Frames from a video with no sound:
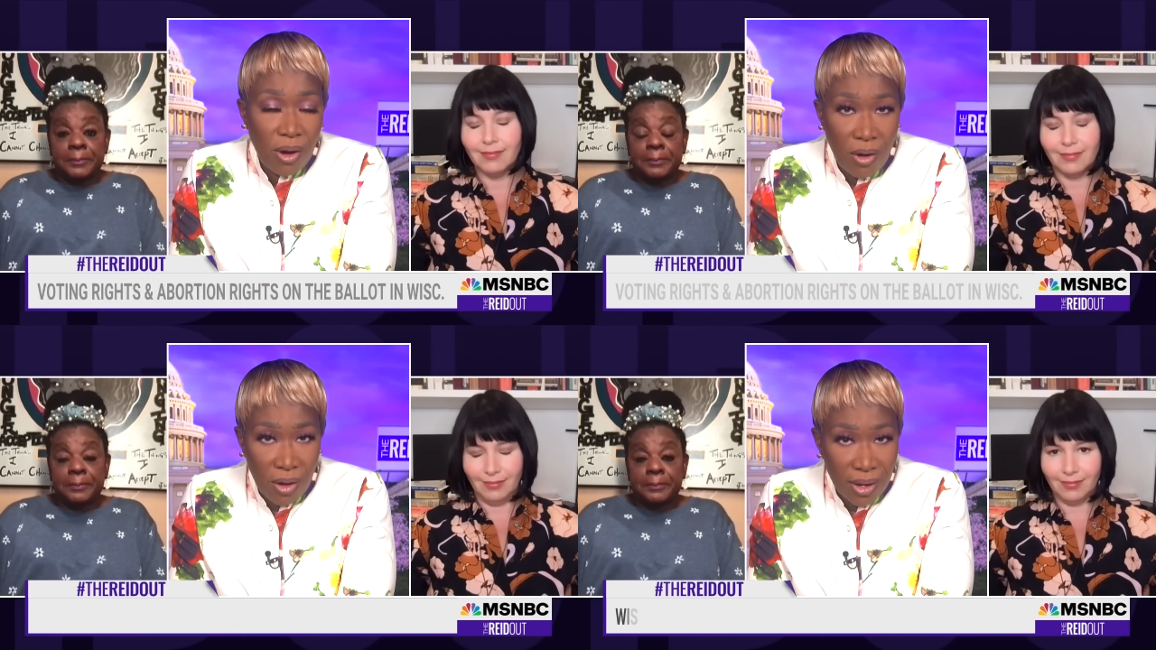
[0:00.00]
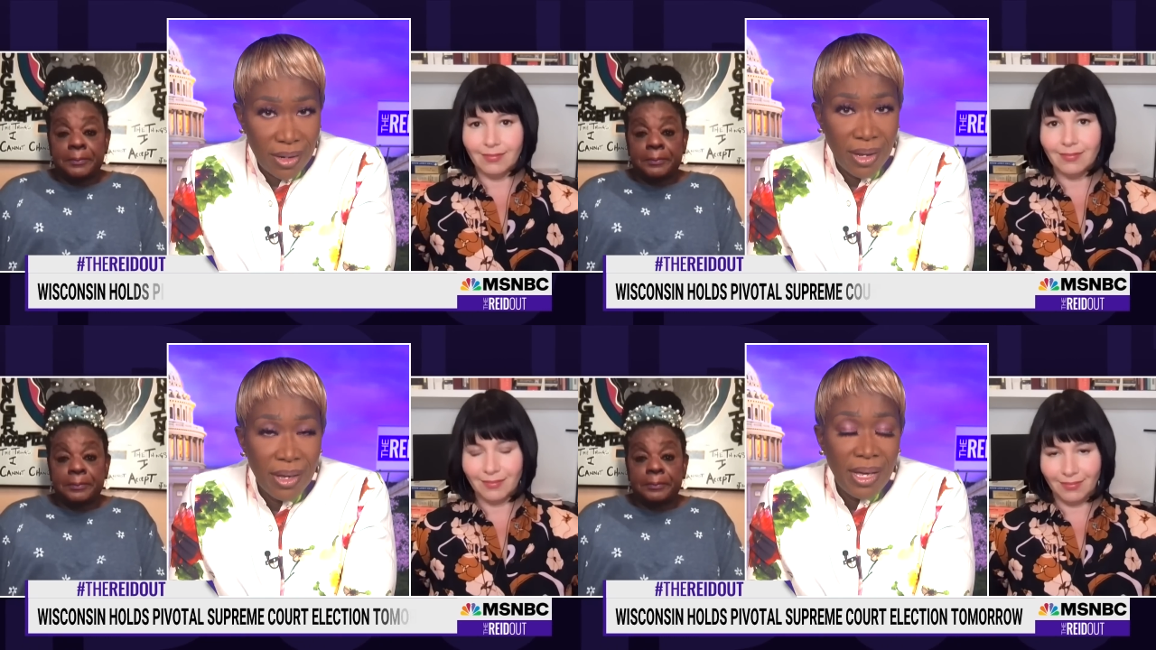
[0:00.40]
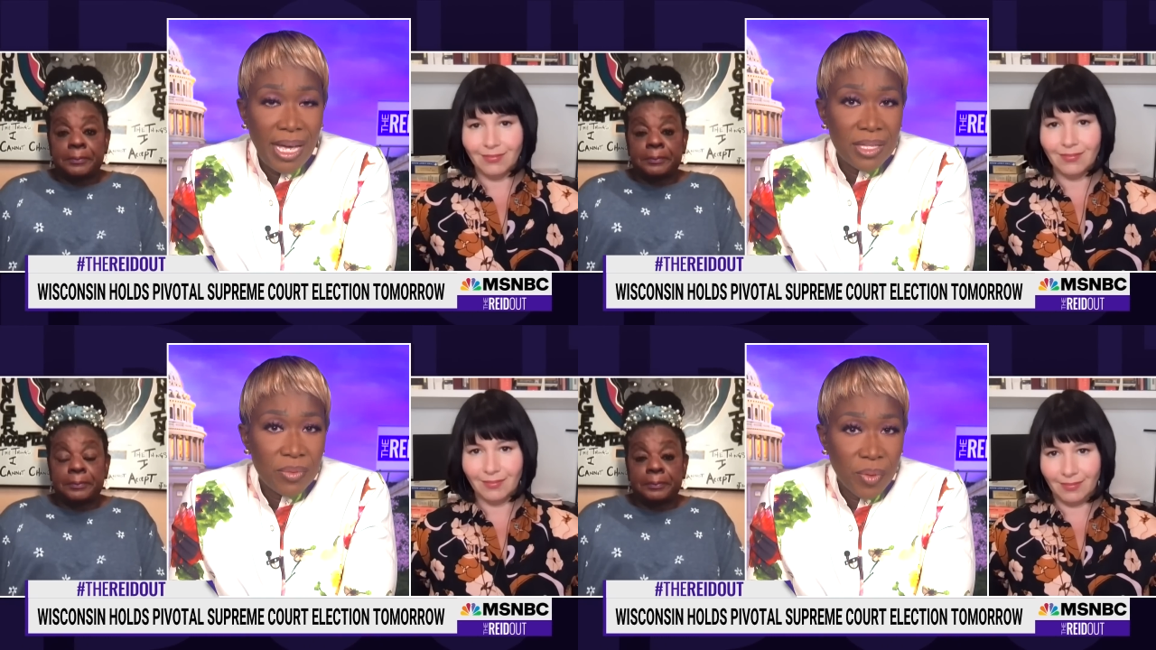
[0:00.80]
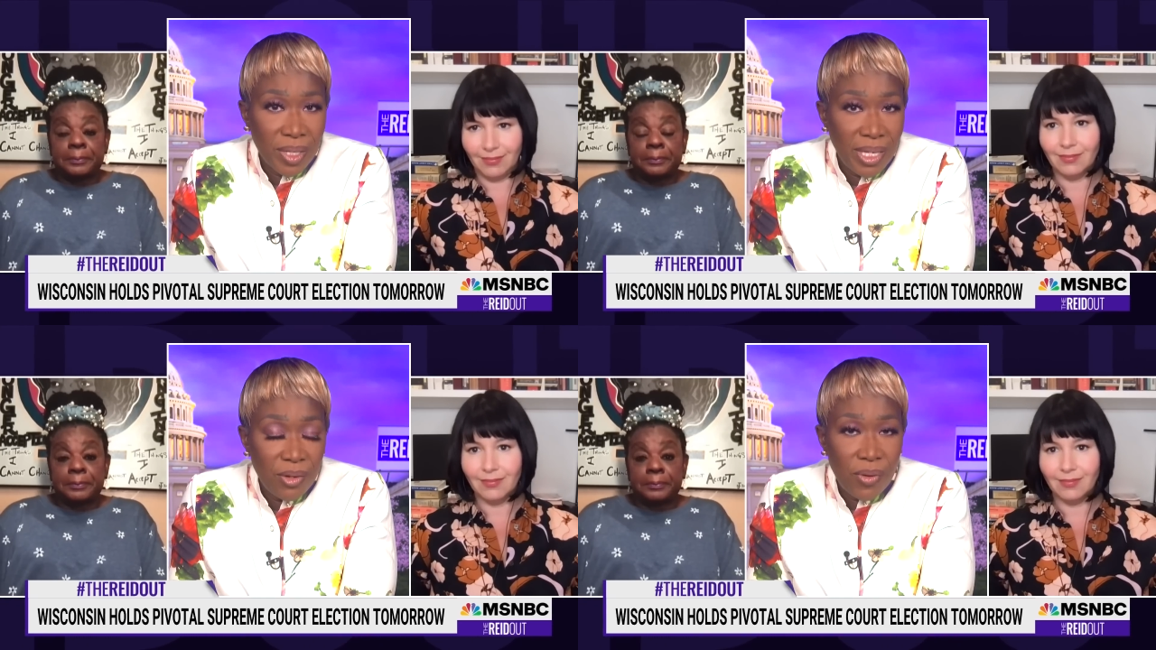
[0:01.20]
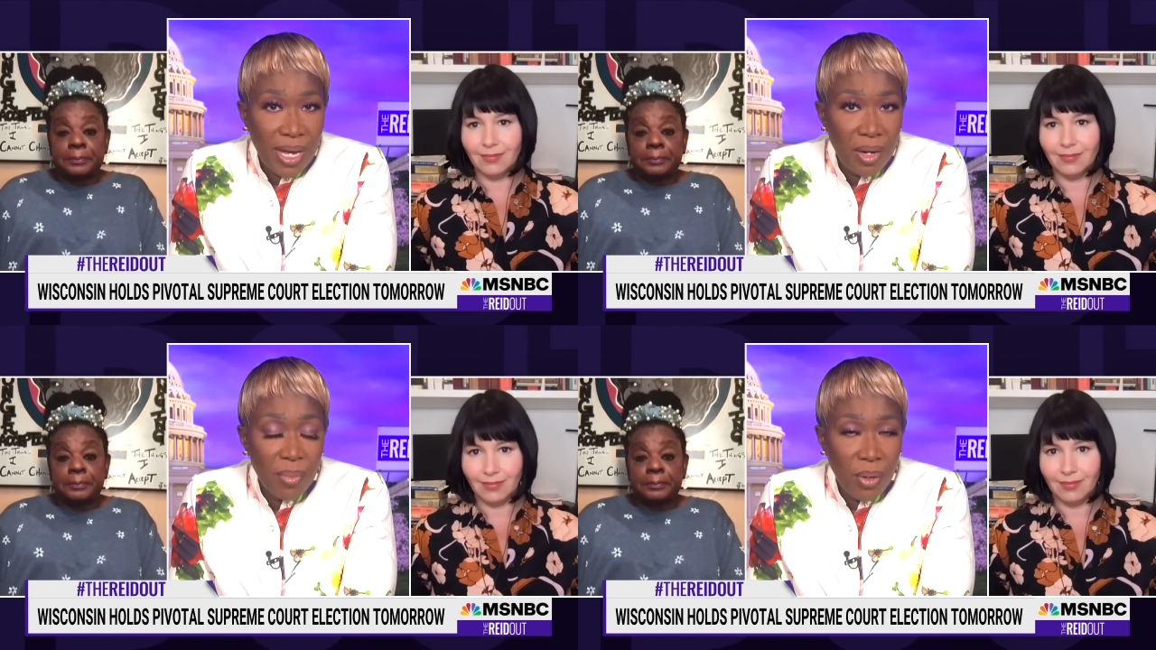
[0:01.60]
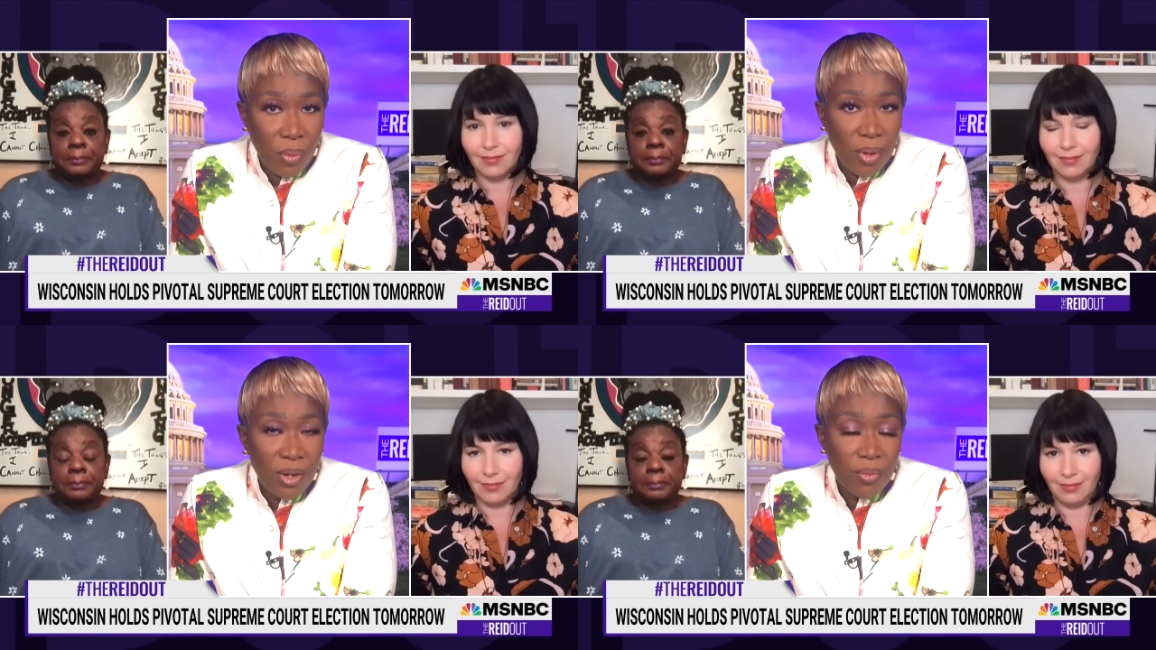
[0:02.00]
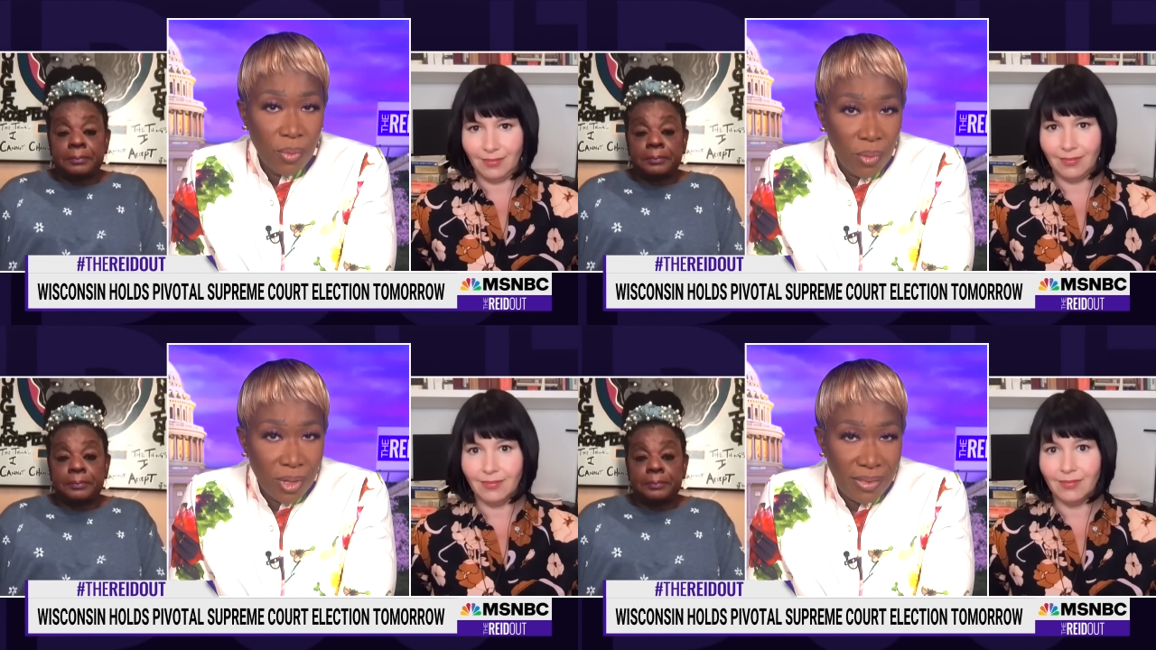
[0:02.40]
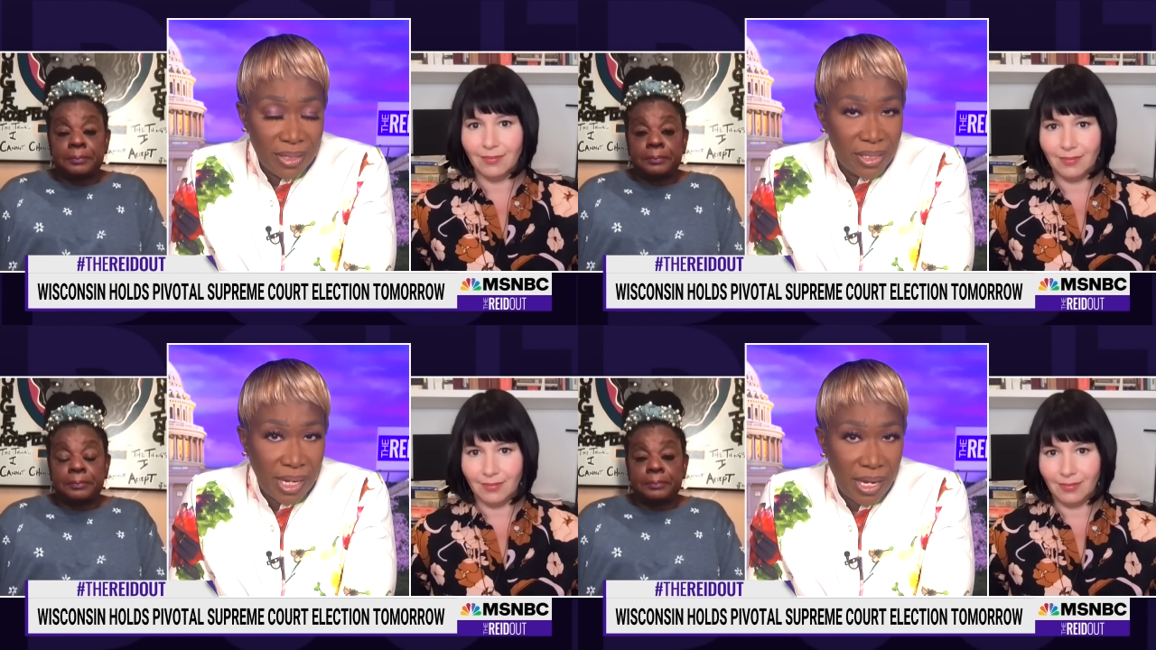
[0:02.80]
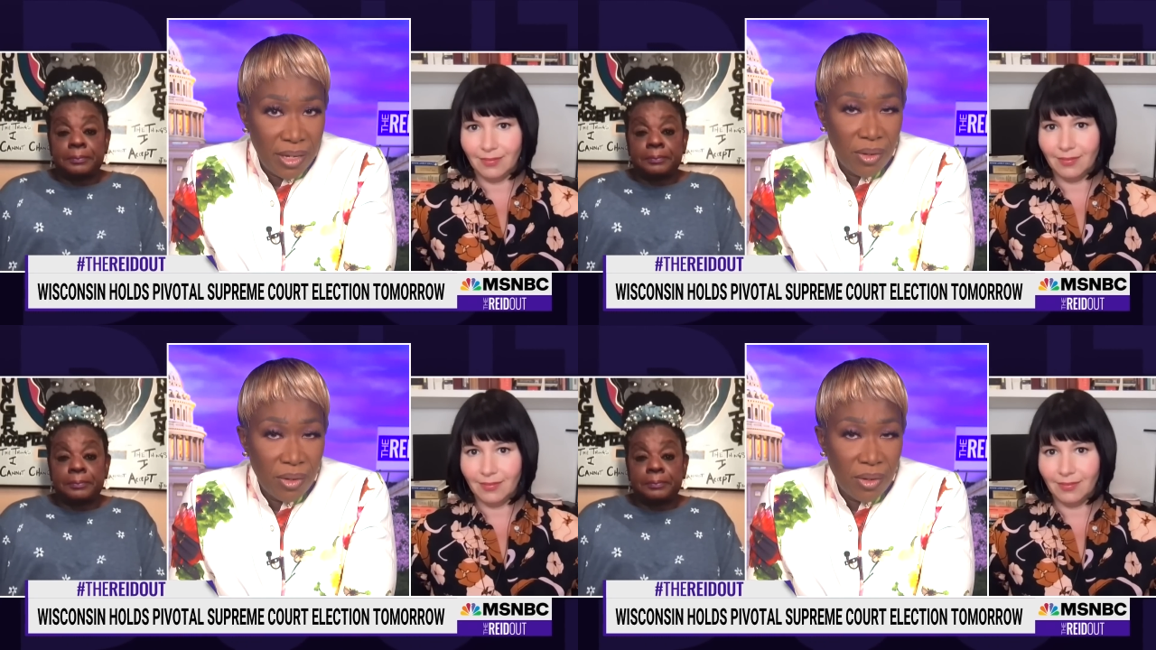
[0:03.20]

Speaker 1: on mm-hmm. has really created minority rule in the state.